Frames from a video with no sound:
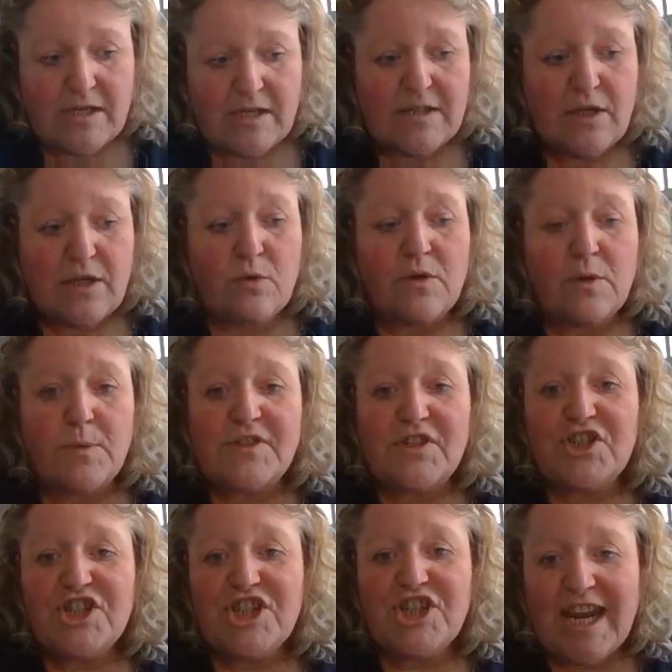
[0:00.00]
So there was a
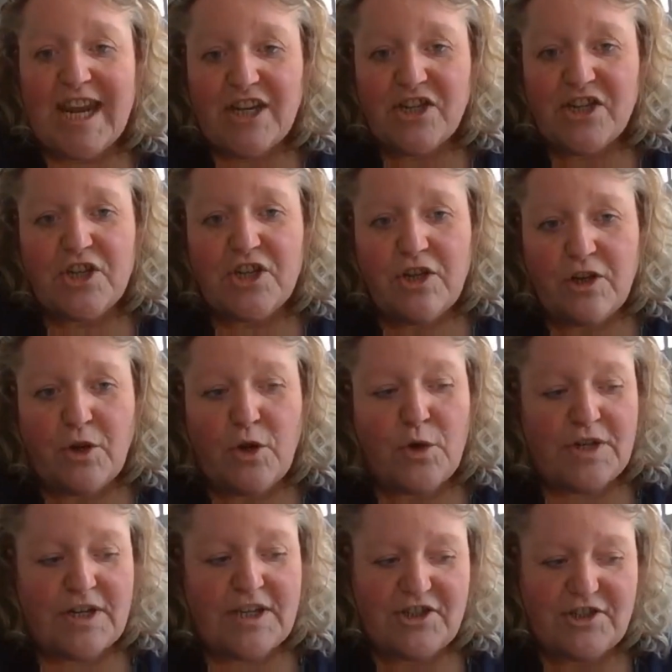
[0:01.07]
change in her
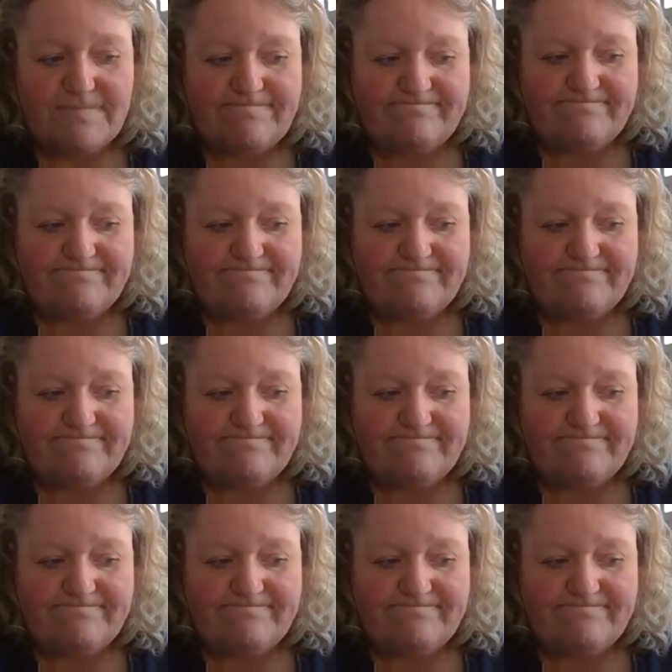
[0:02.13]
cognition.